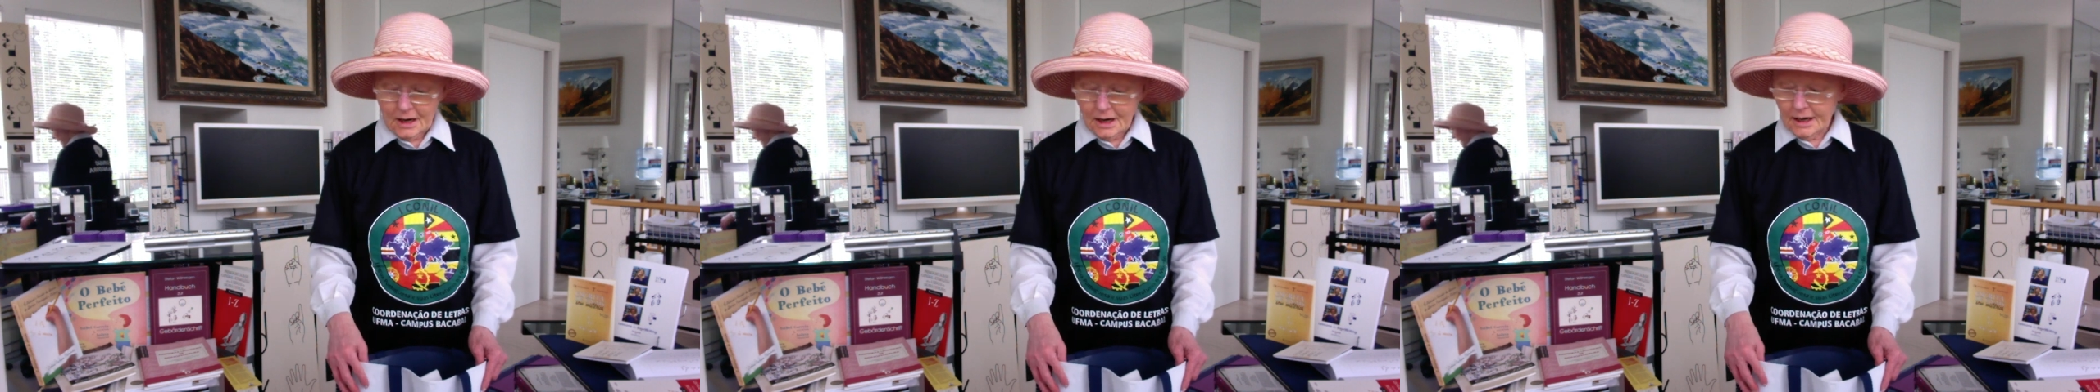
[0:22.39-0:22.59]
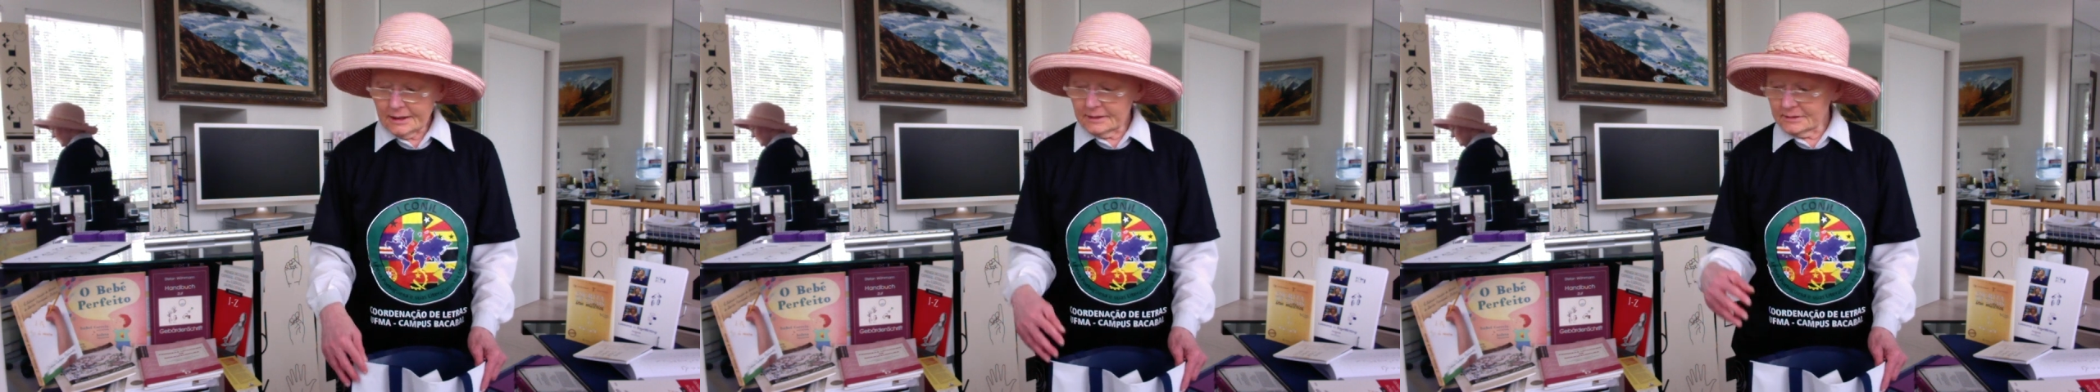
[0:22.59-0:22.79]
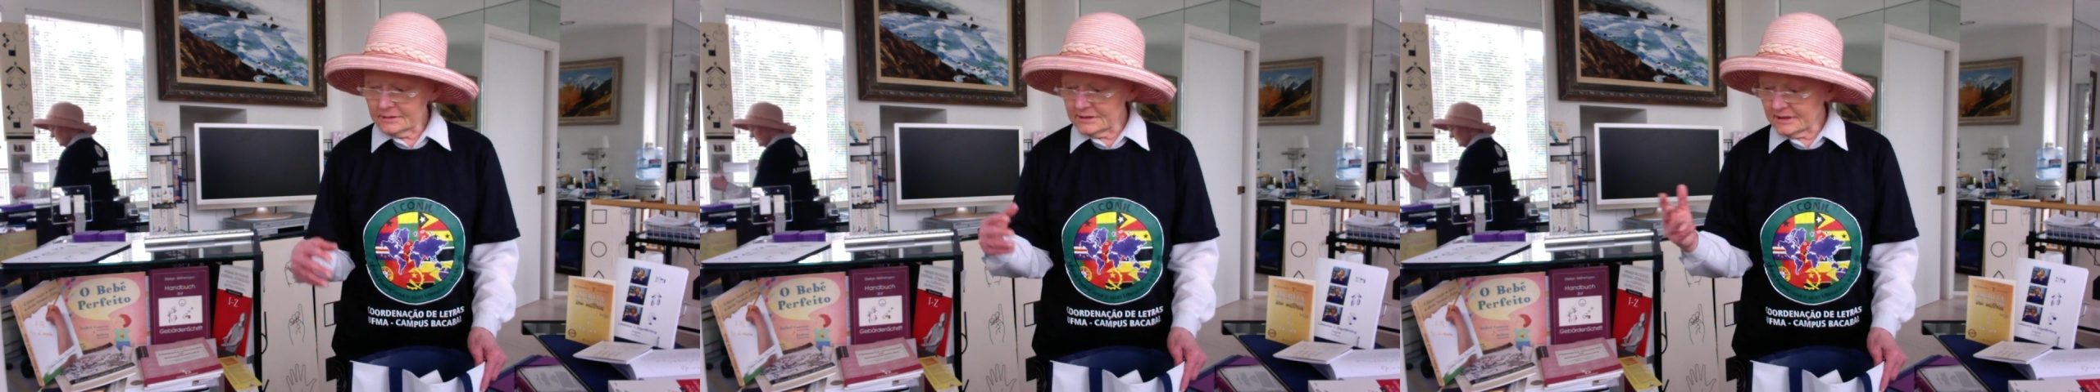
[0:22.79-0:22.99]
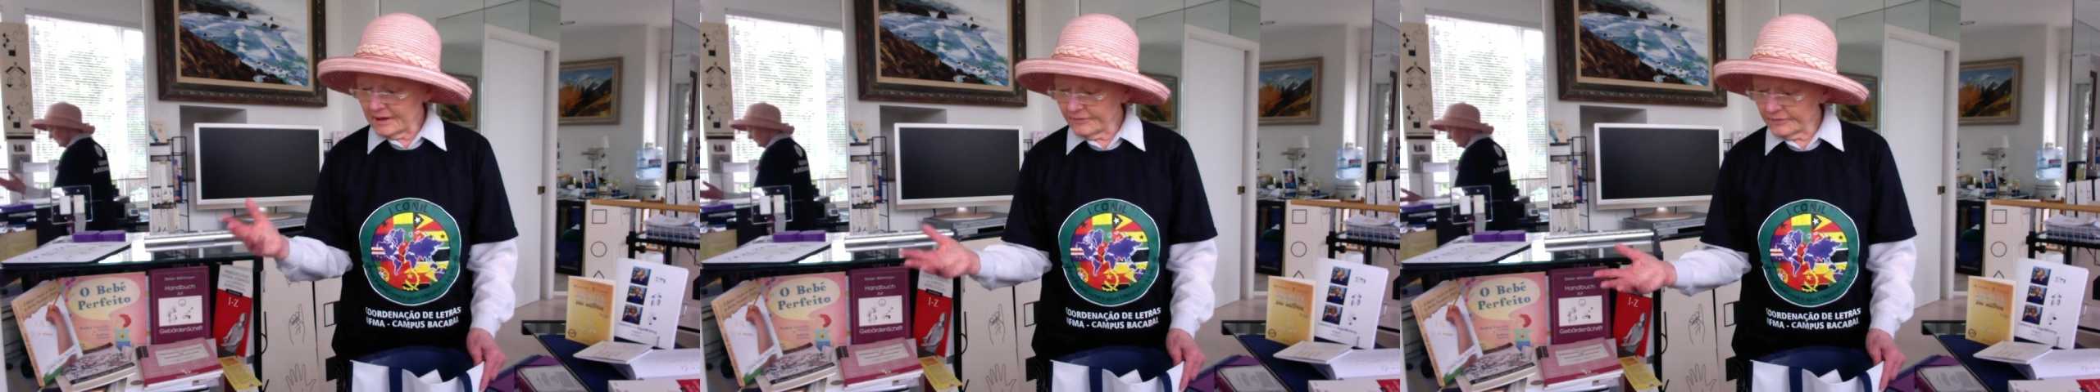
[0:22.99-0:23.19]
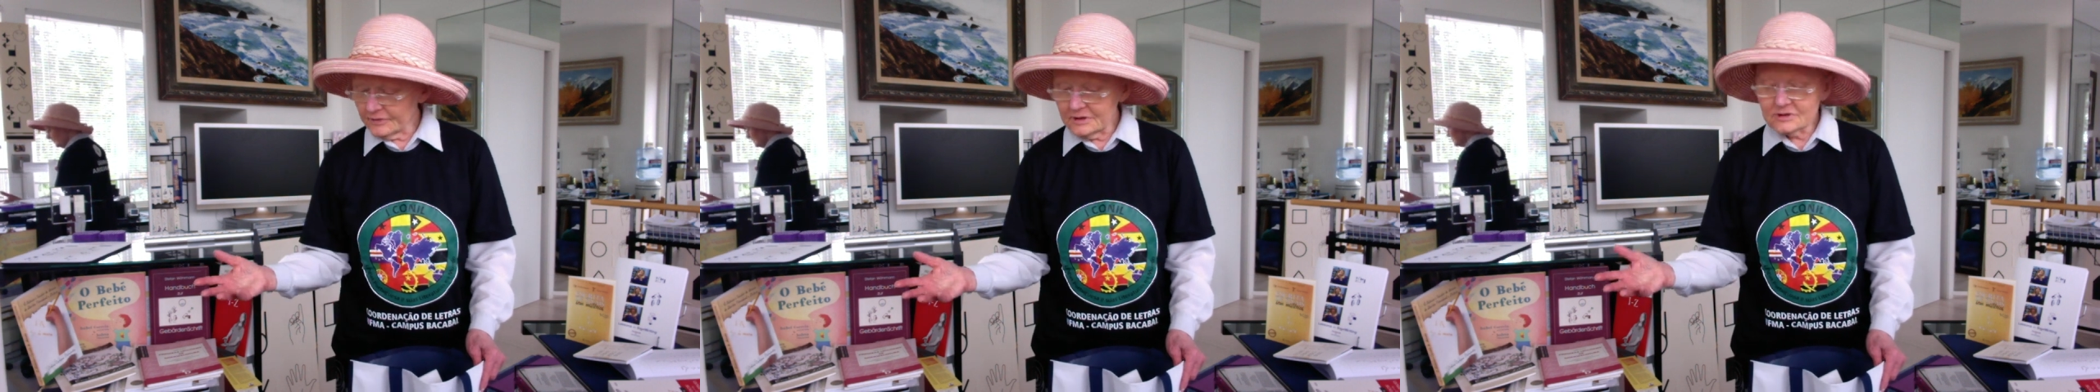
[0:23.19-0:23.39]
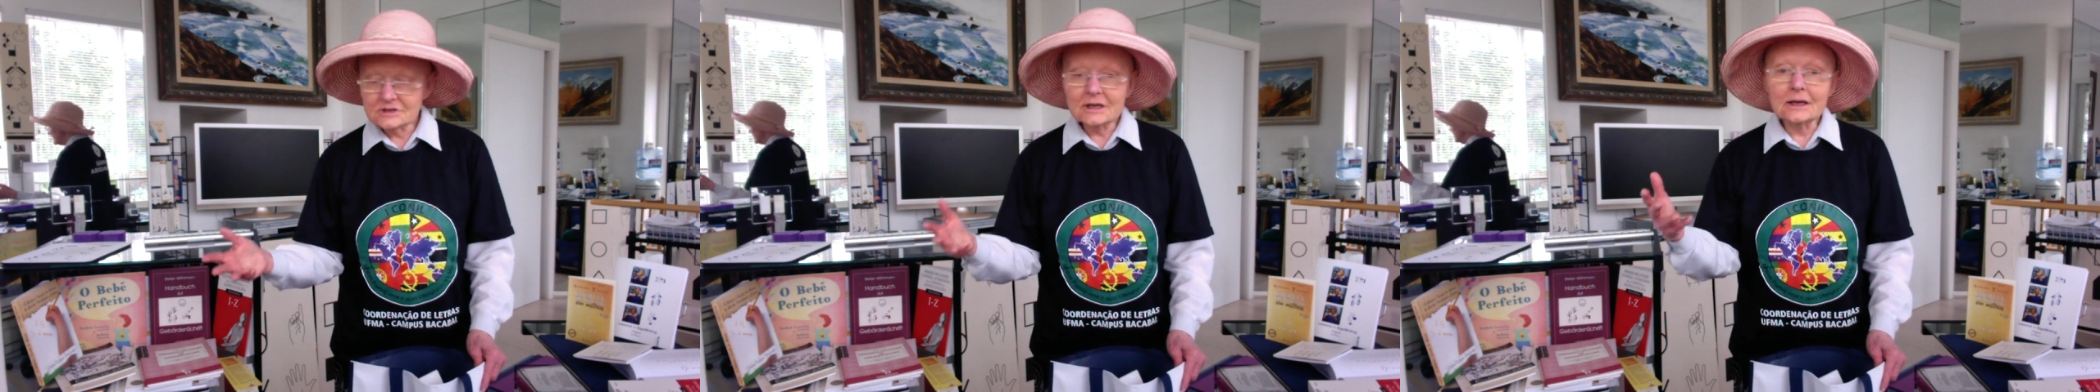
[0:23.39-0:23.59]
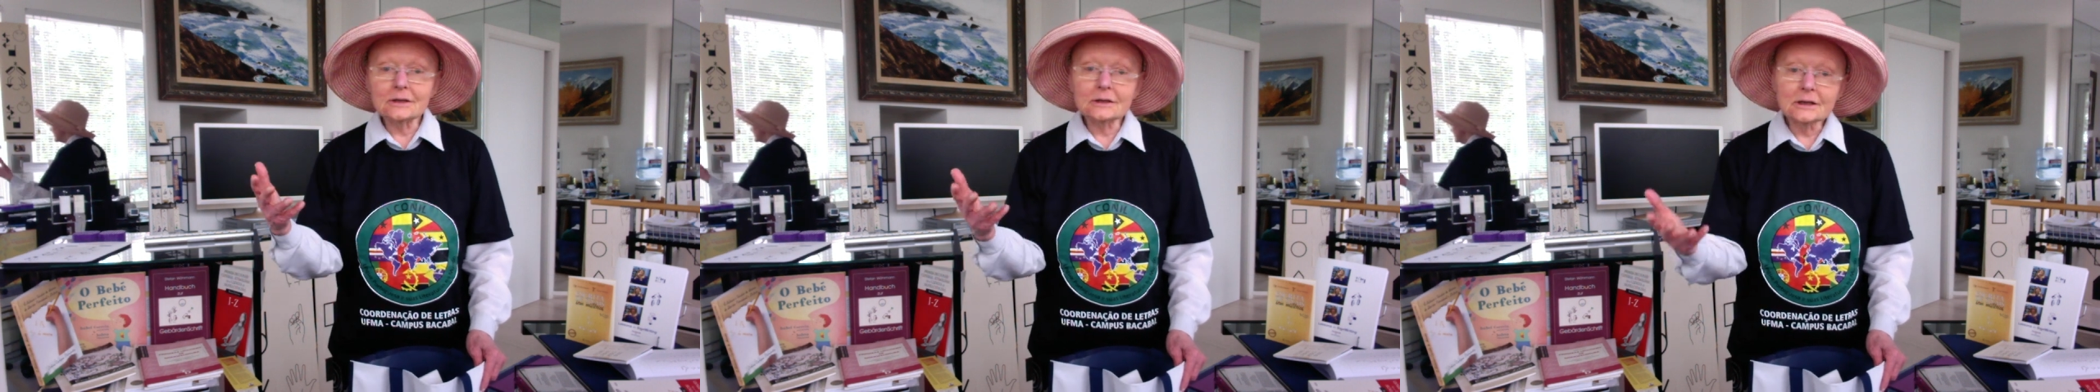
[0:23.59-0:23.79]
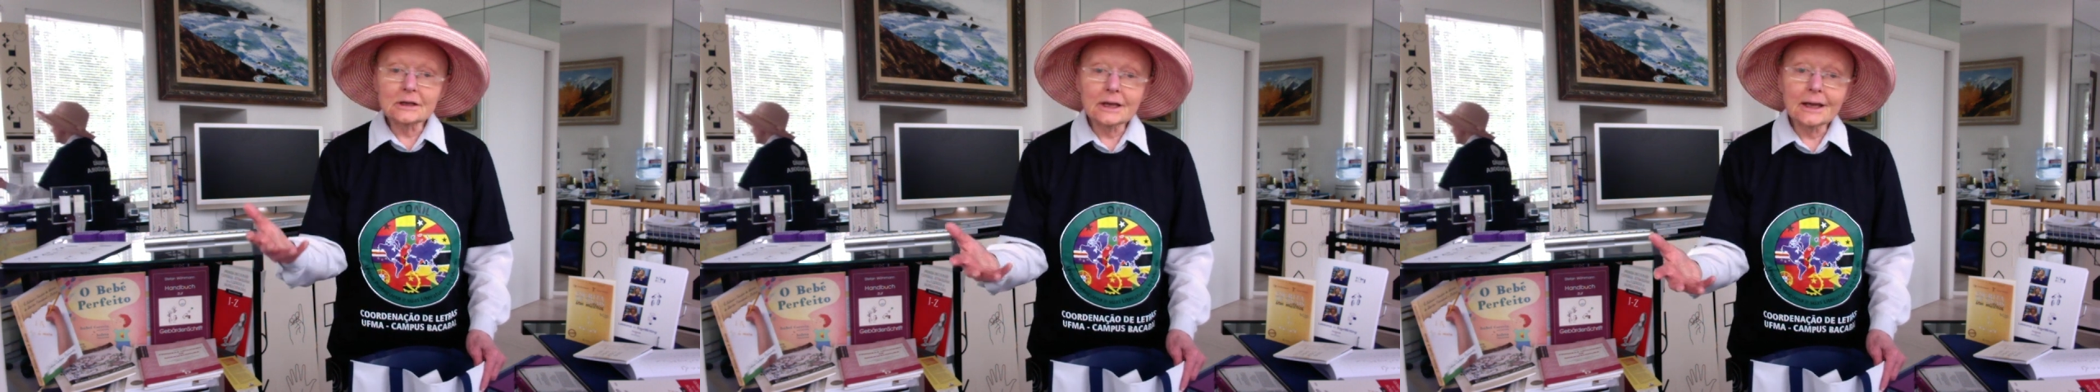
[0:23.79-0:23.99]
on deafness
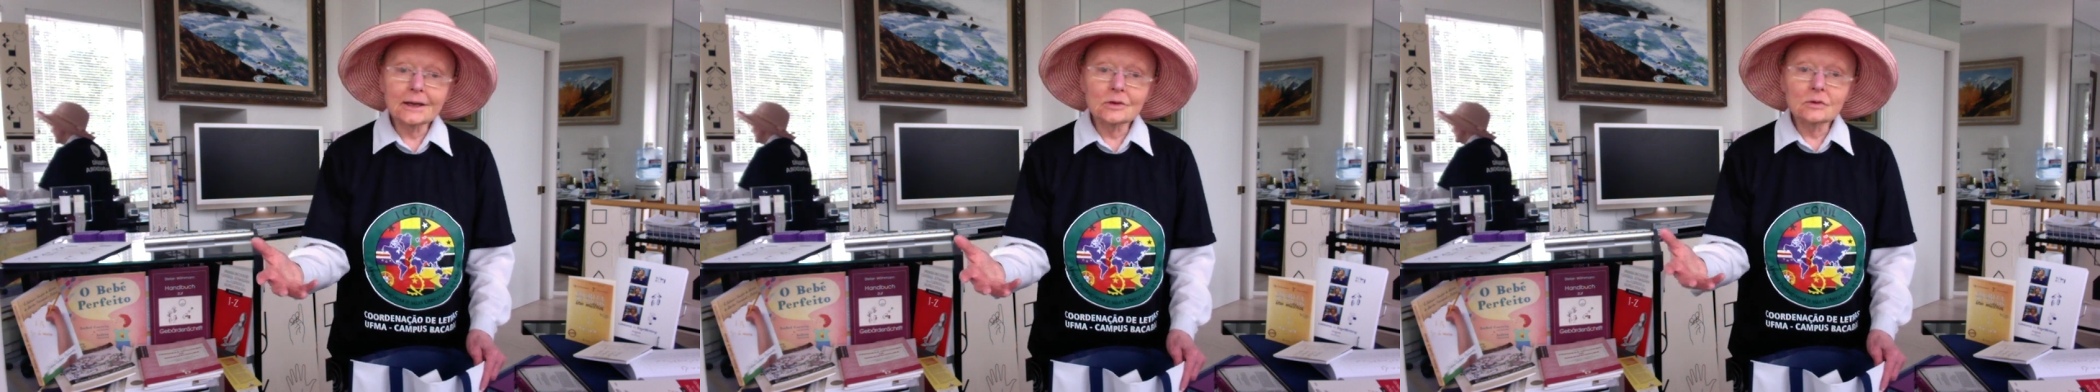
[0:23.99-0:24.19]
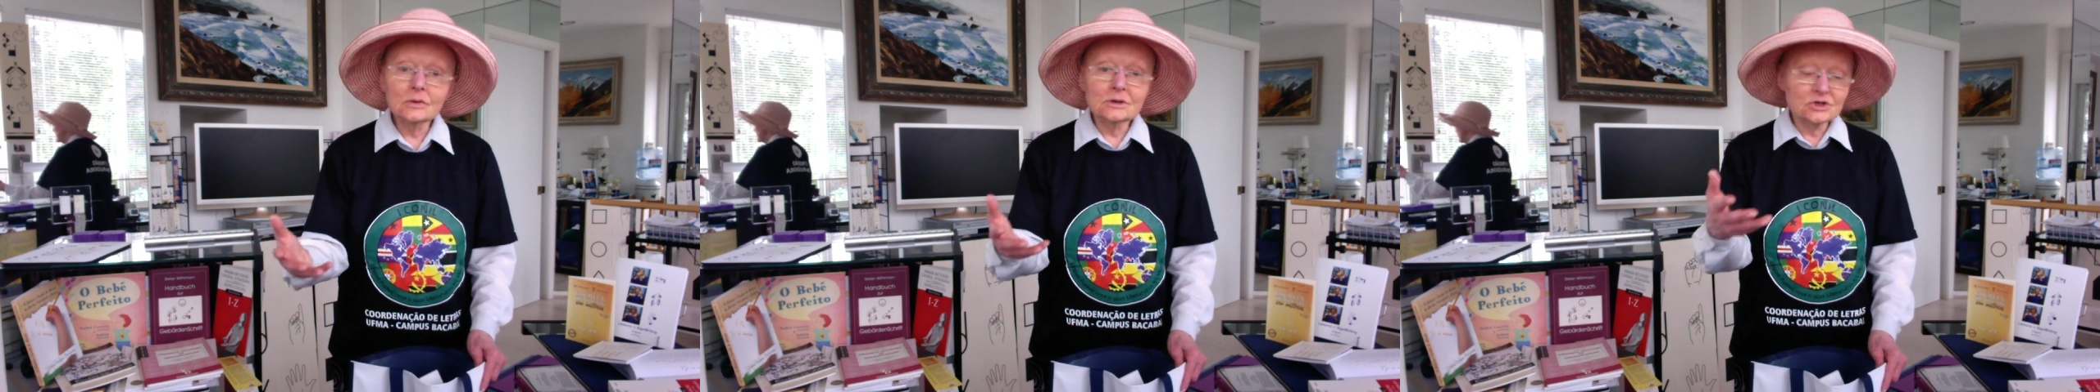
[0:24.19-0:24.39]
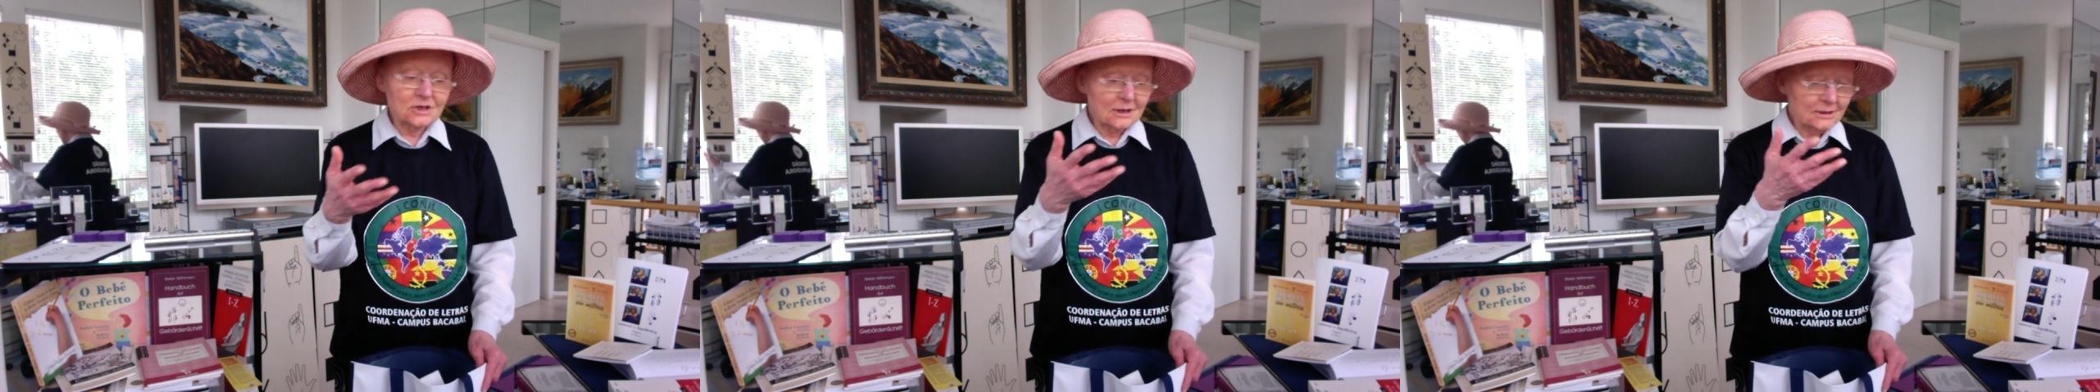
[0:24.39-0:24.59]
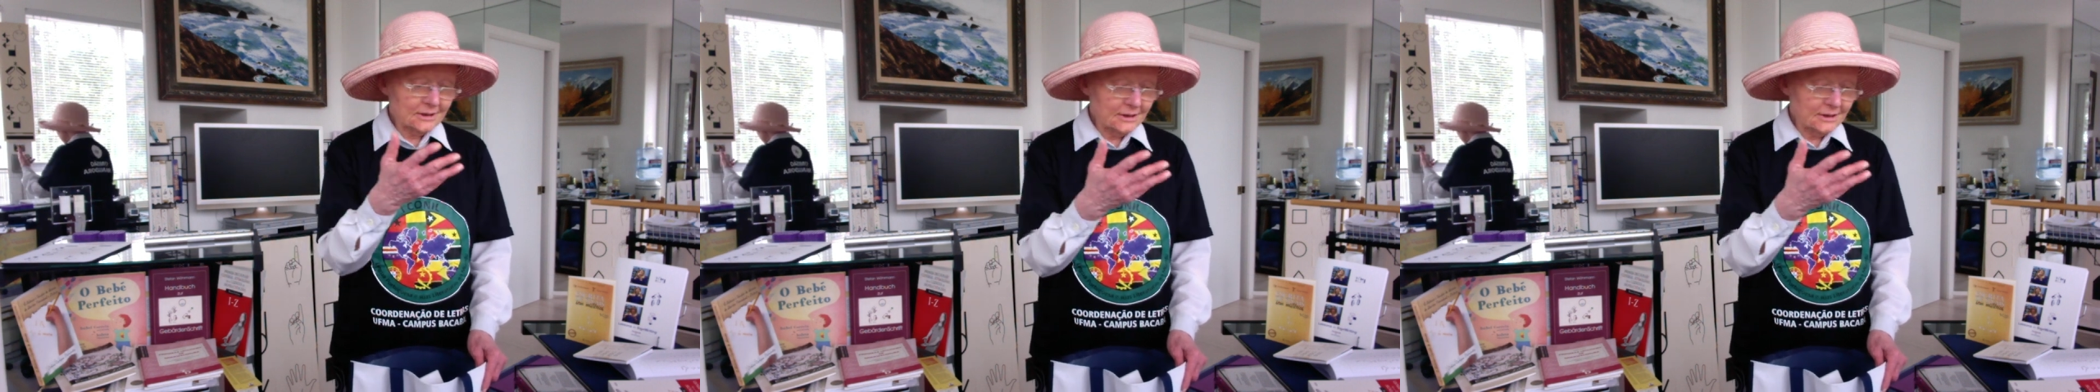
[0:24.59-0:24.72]
and language and